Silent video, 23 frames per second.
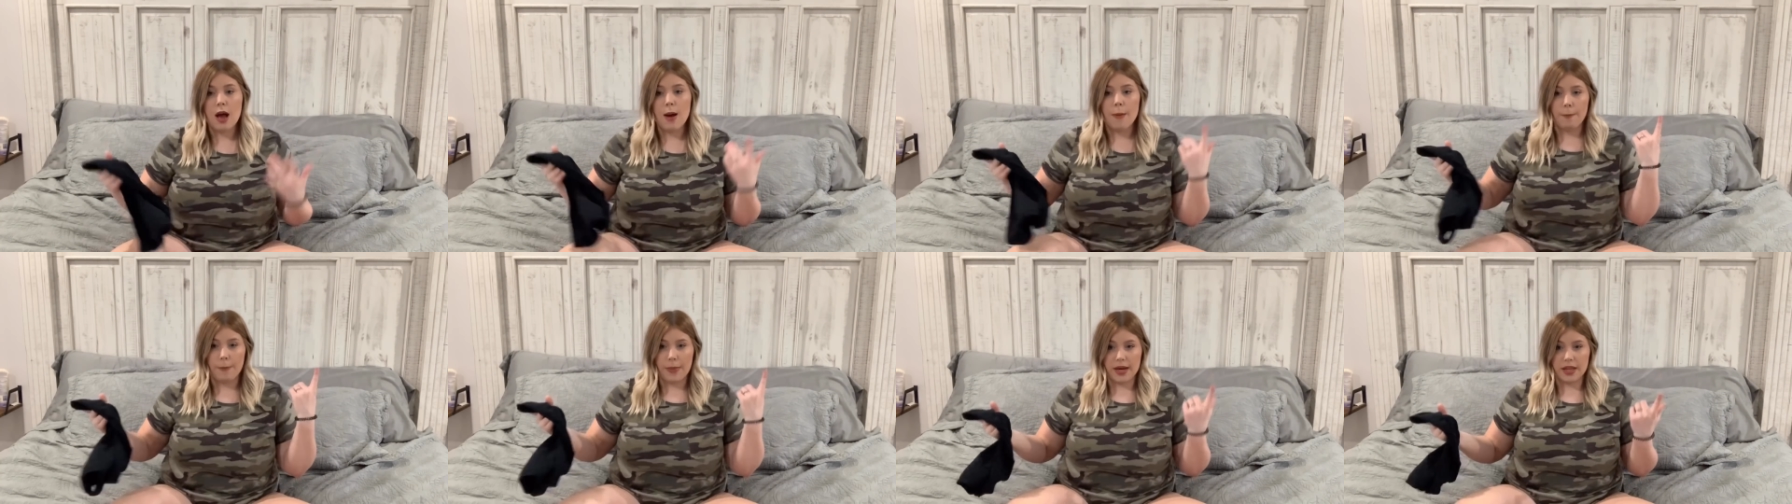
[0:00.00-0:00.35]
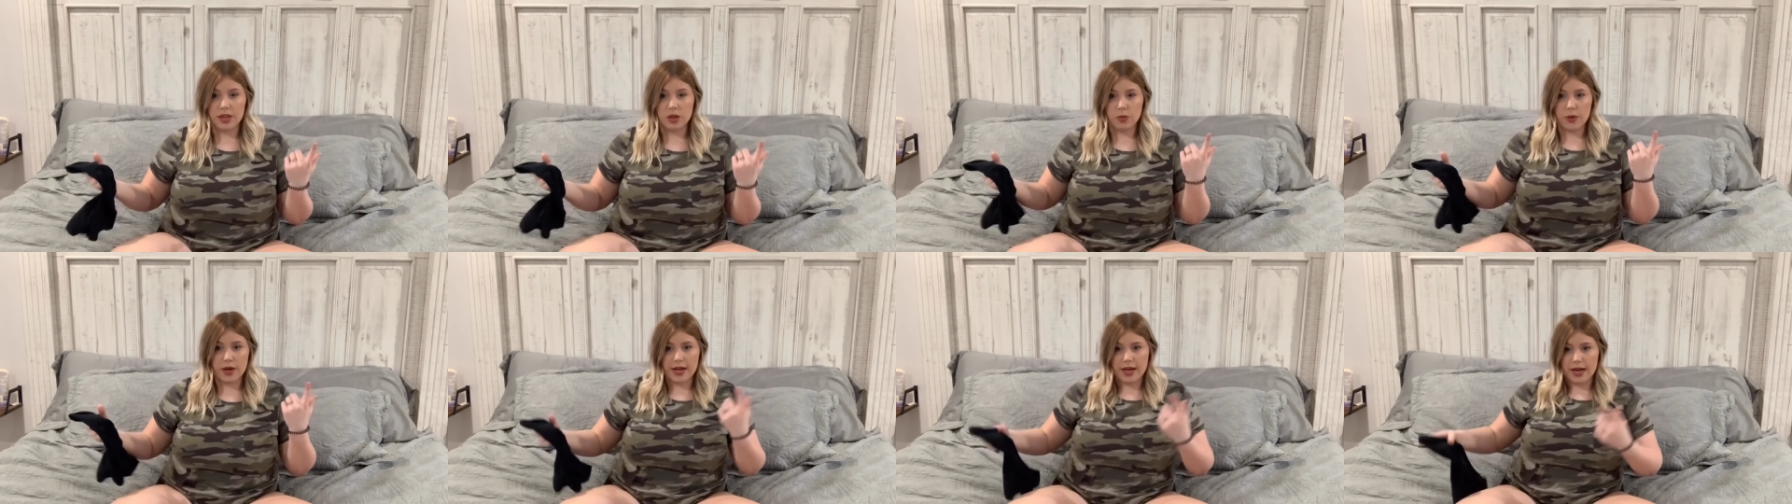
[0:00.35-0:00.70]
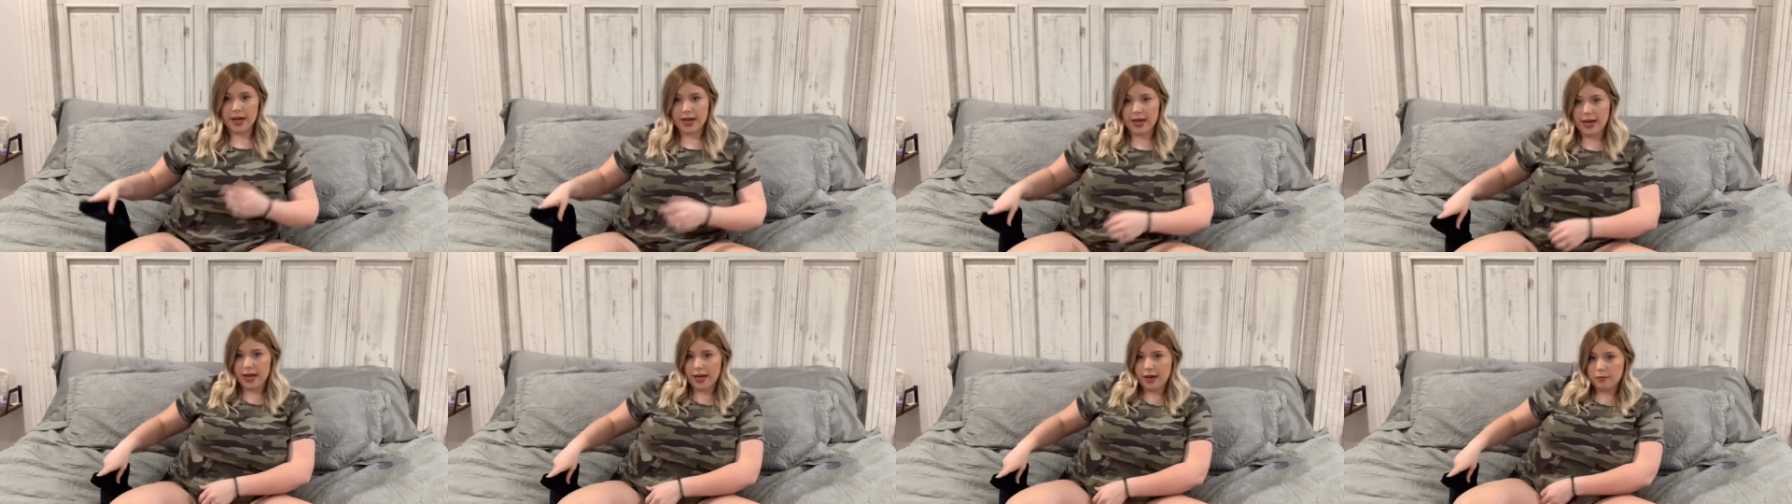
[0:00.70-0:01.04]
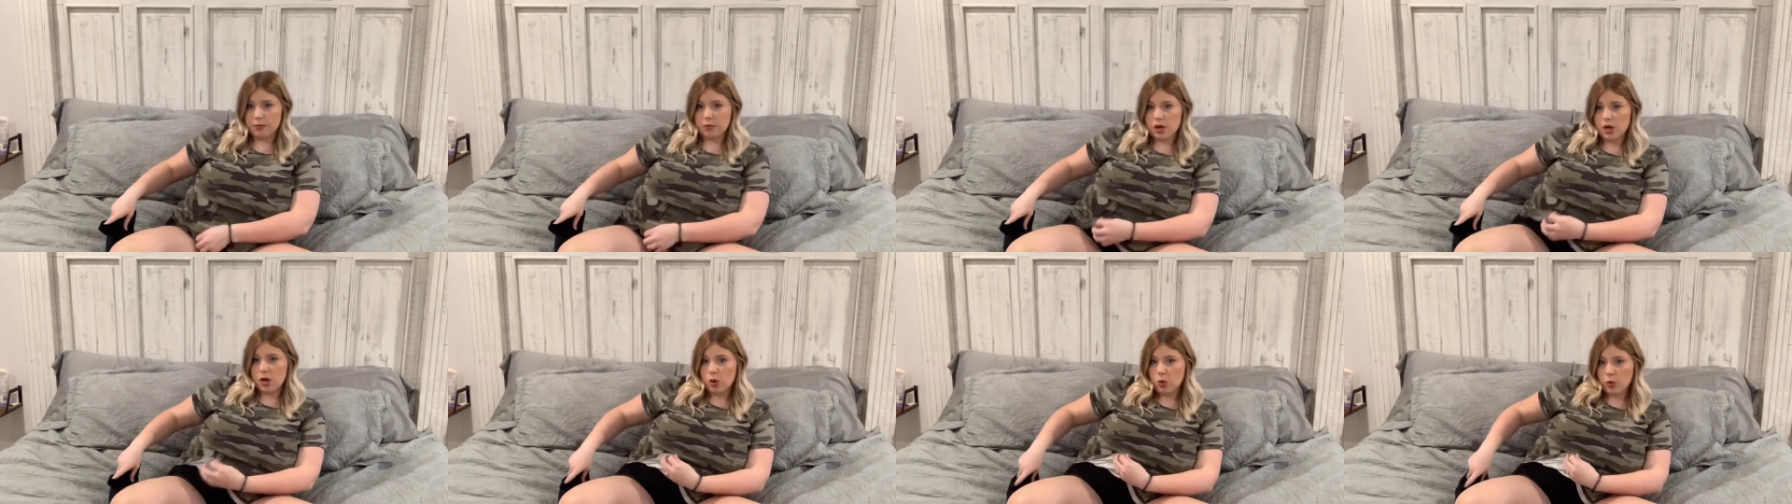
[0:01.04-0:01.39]
By the way, I am
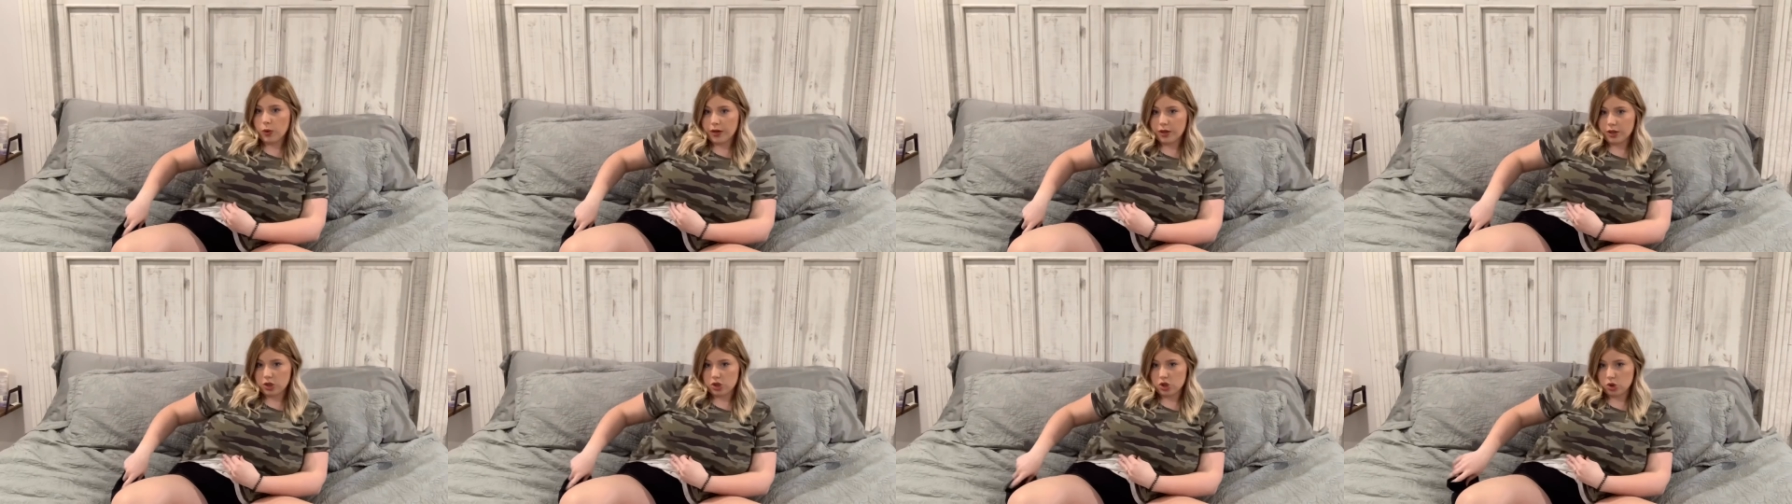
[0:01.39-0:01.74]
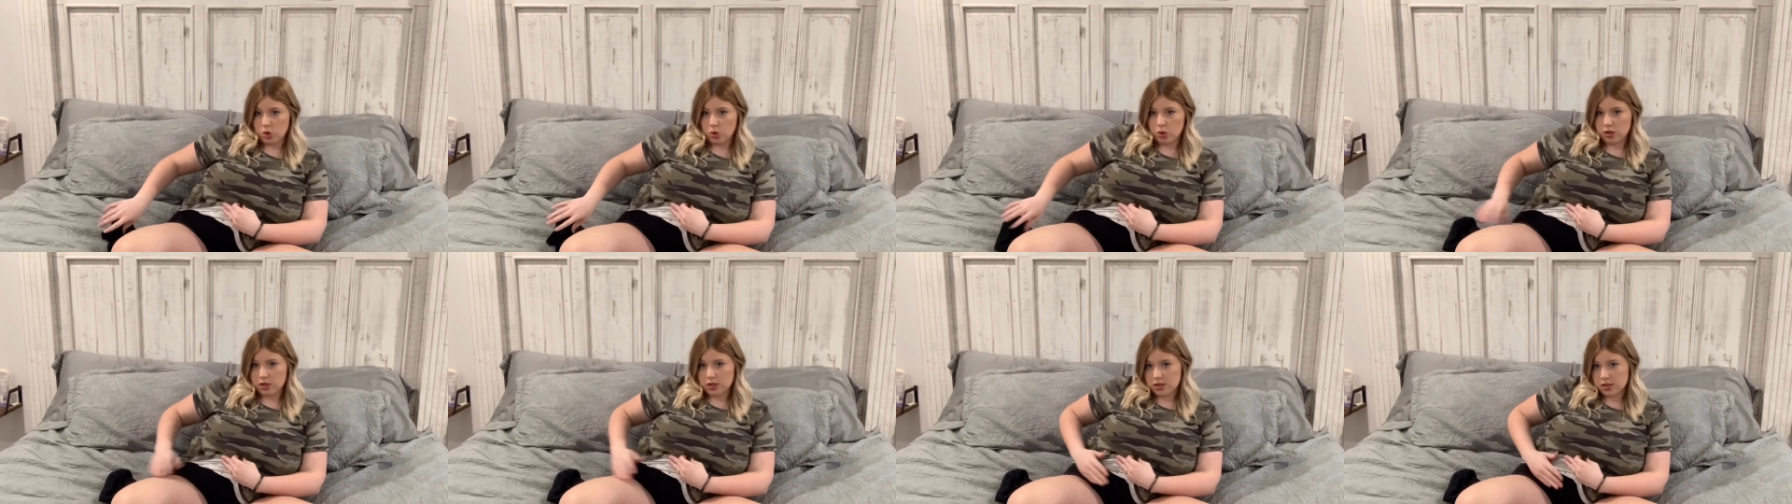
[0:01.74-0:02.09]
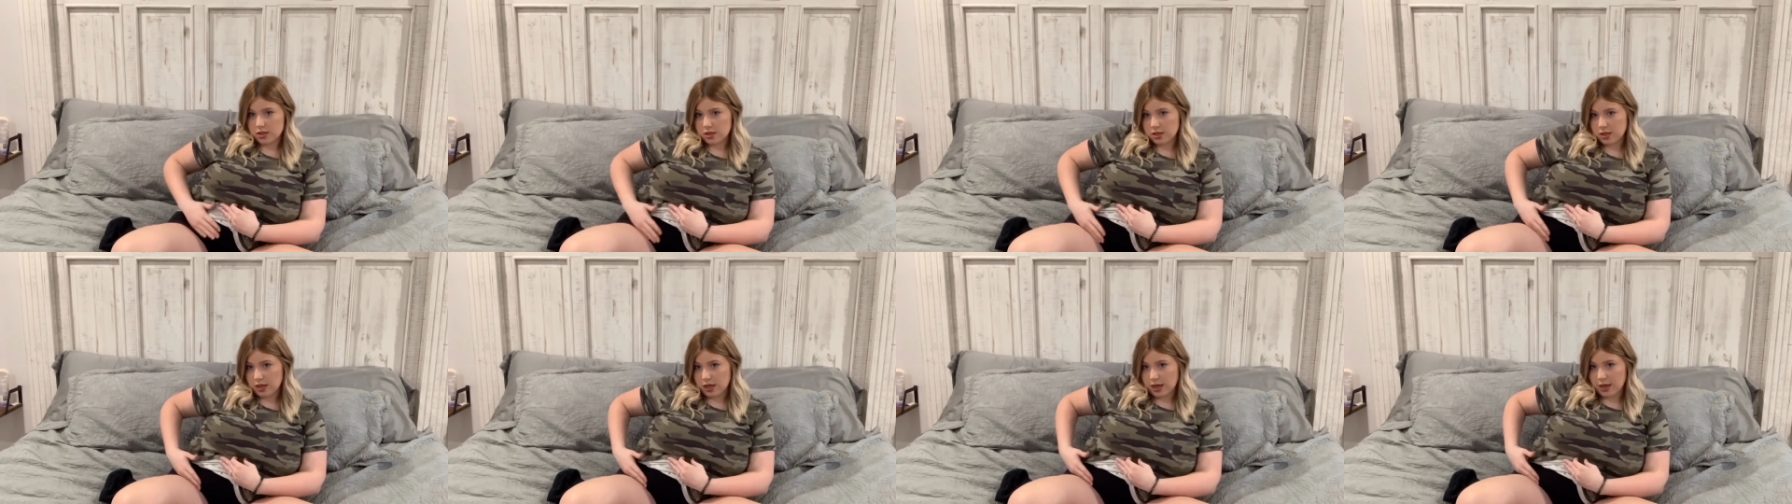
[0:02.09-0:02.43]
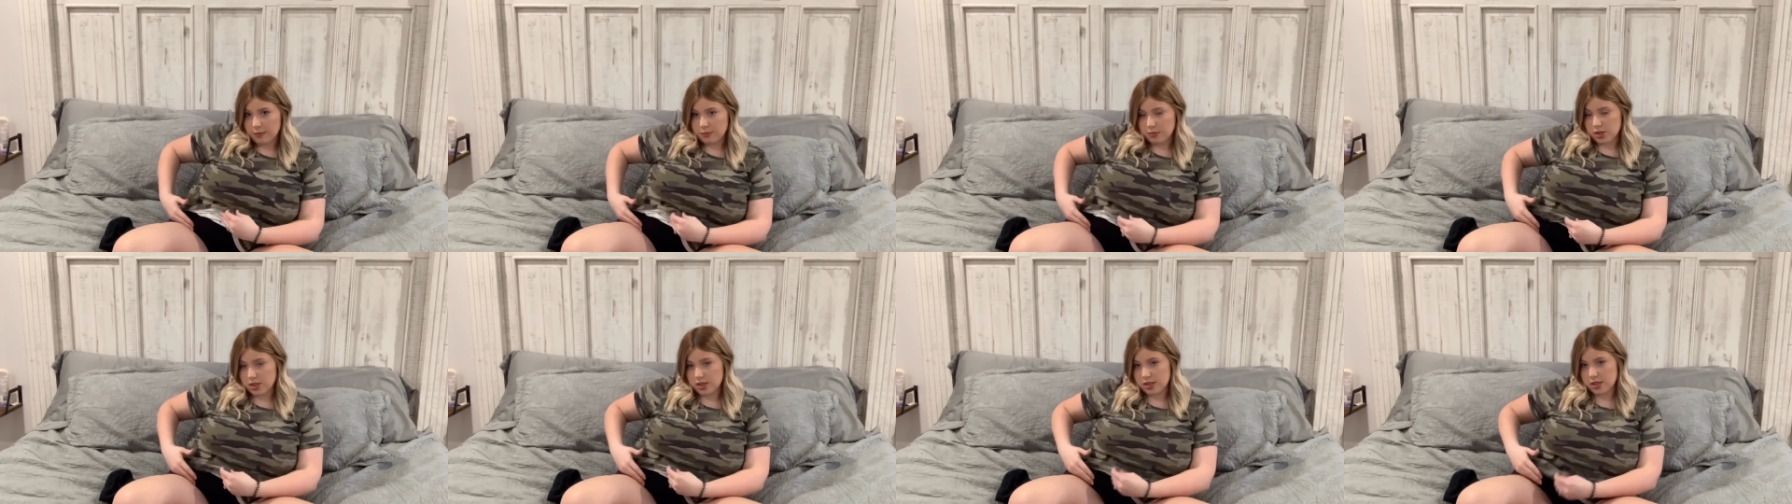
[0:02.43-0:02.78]
wearing shorts. I'm
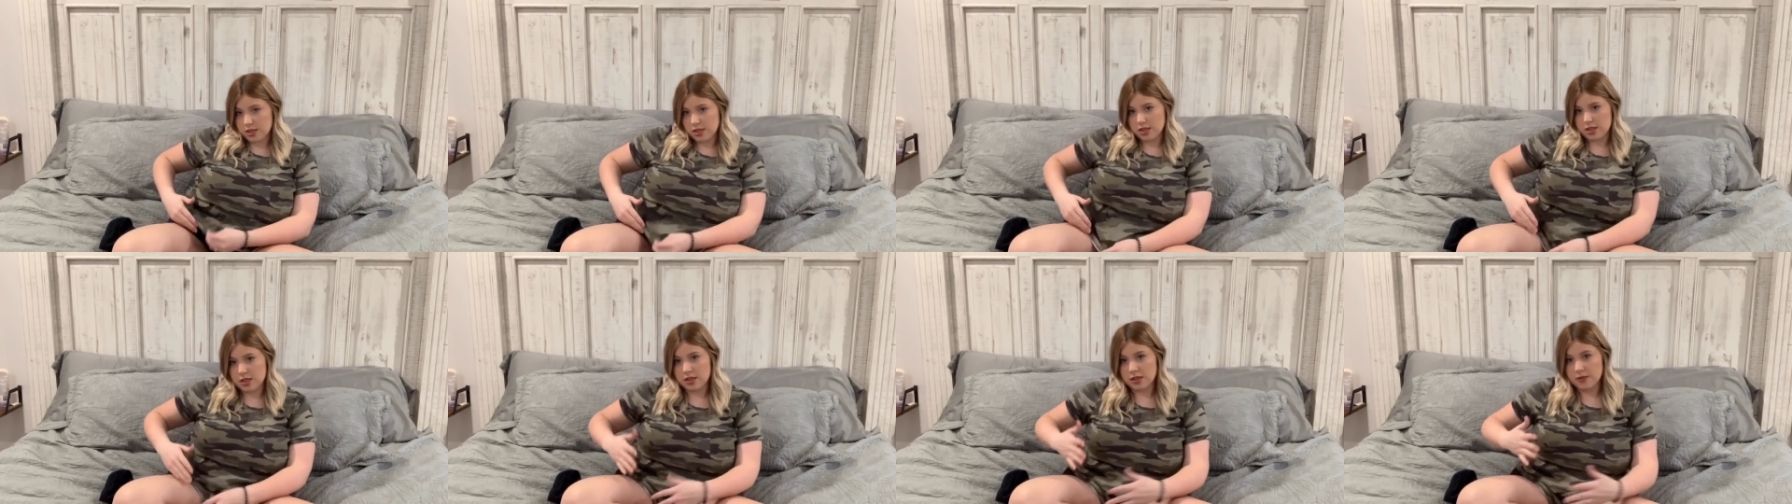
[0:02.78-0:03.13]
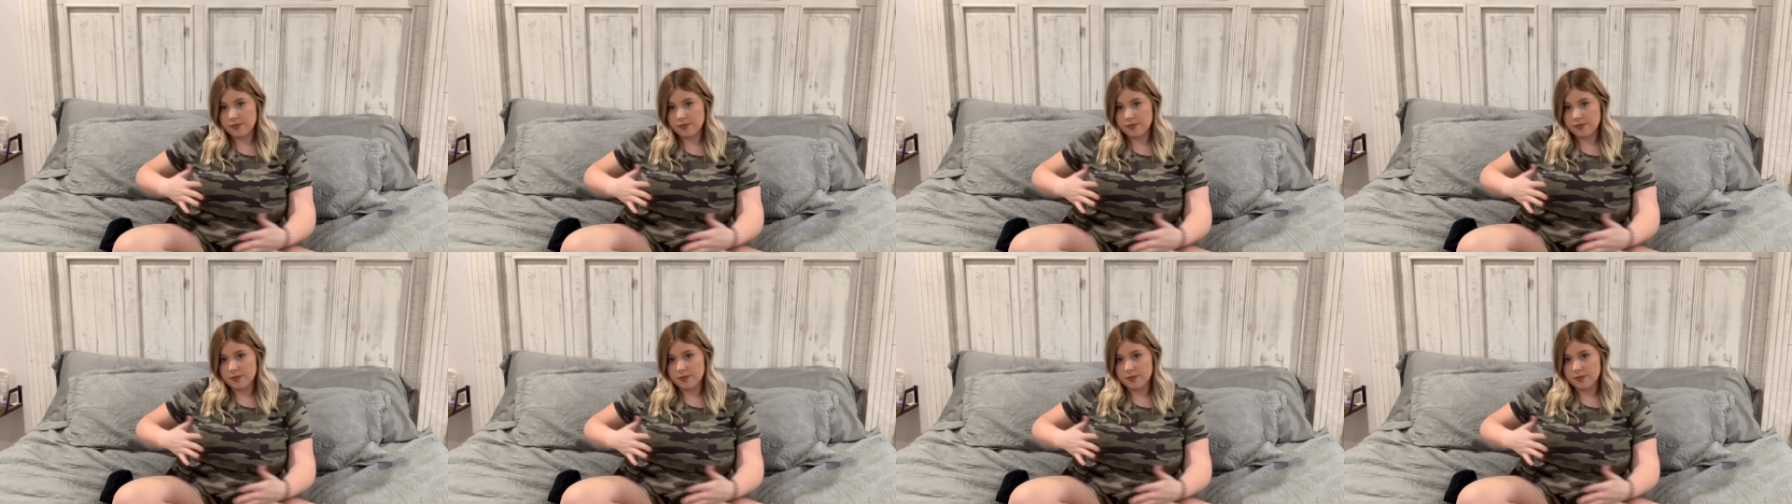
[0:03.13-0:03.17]
just,